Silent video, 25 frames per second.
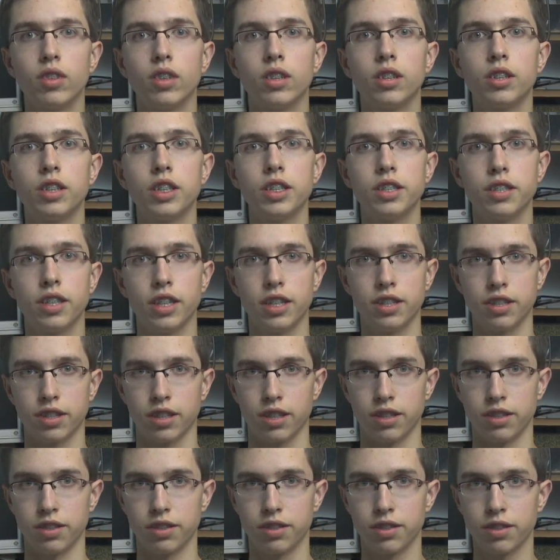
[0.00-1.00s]

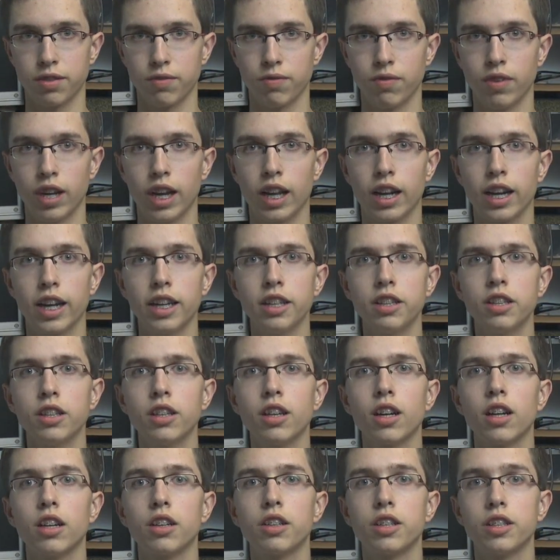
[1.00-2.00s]
Resistance.
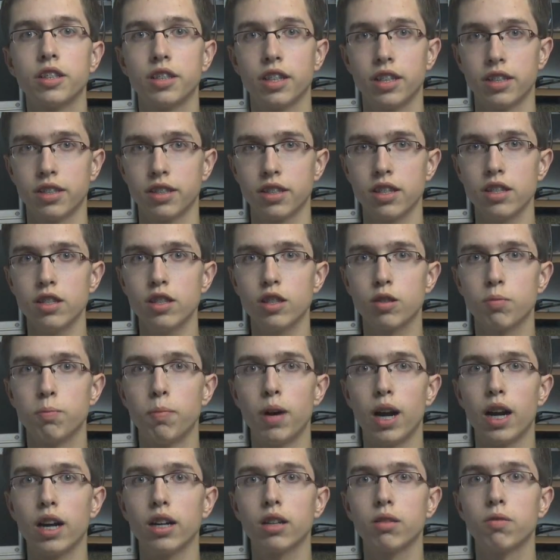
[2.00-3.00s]
Electrical resistance,
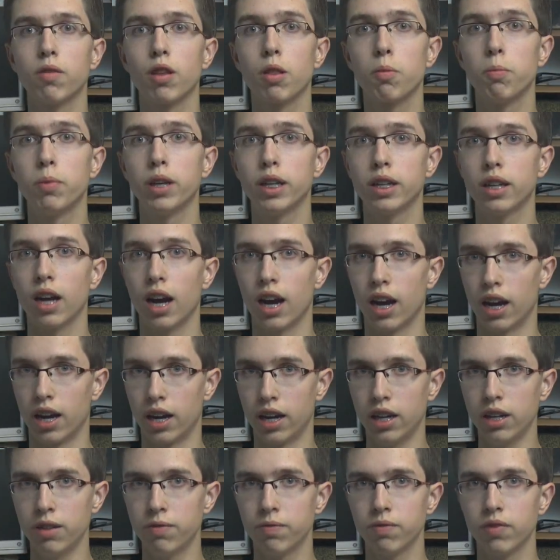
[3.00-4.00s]
marked with big
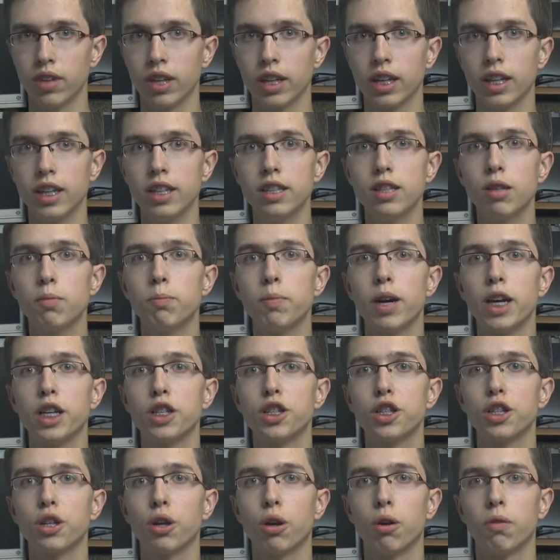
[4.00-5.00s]
R, is a
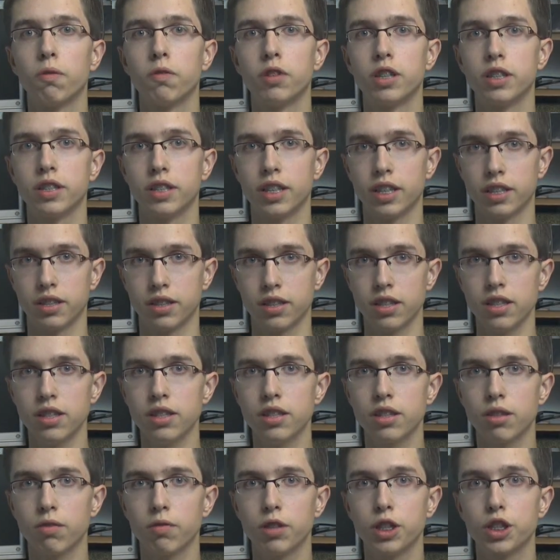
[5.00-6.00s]
measure of
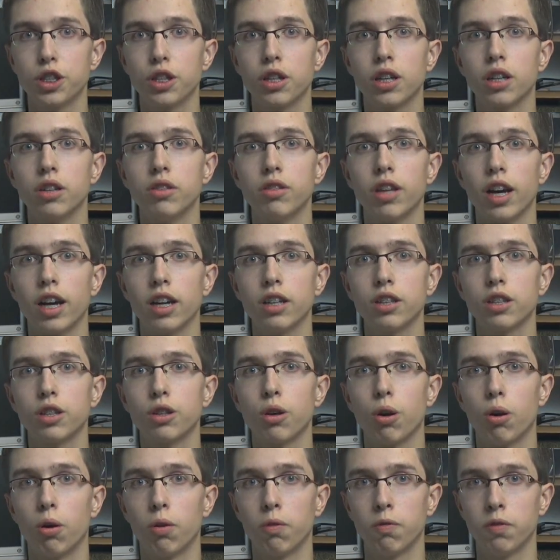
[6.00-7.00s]
resistance which a
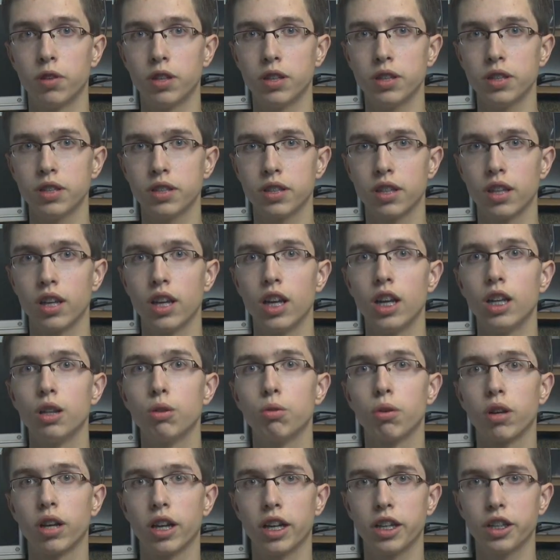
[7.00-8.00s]
conductor offers
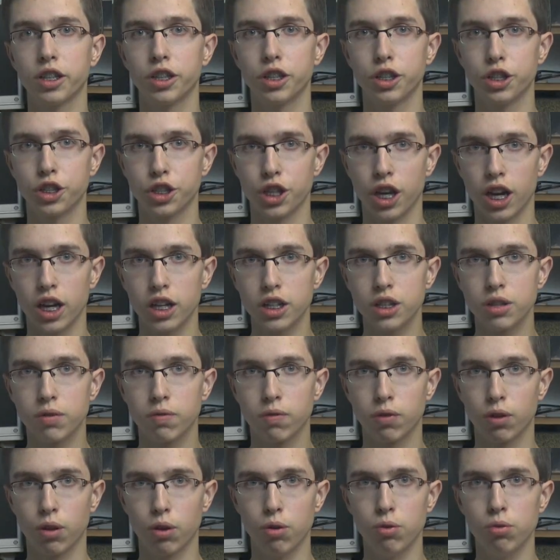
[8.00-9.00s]
to electric charge
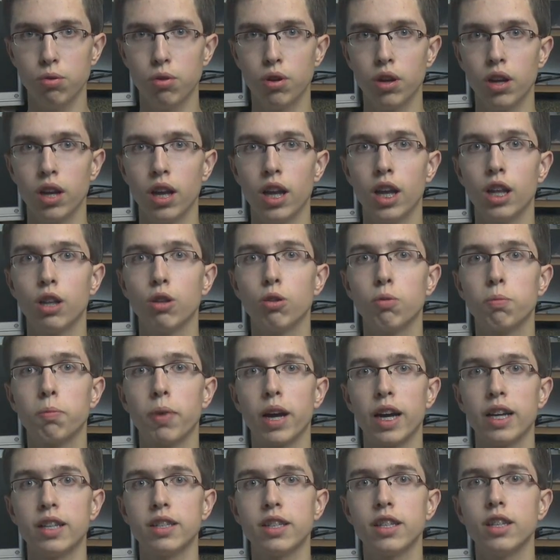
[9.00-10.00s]
flow to
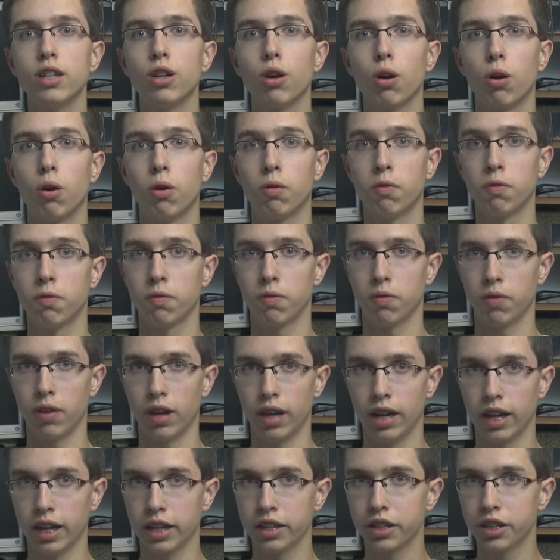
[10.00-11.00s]
passing of
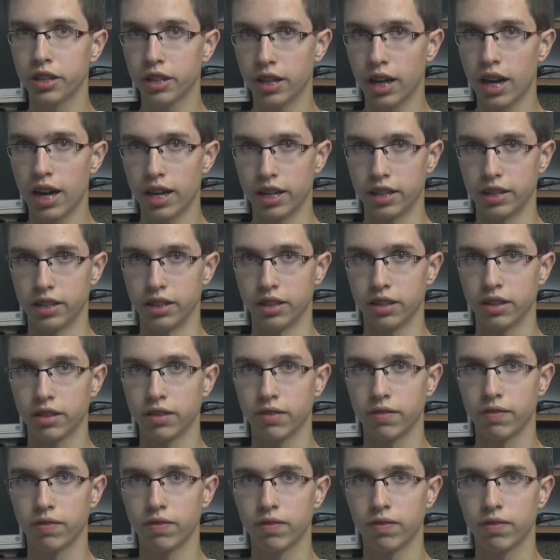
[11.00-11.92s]
electric current.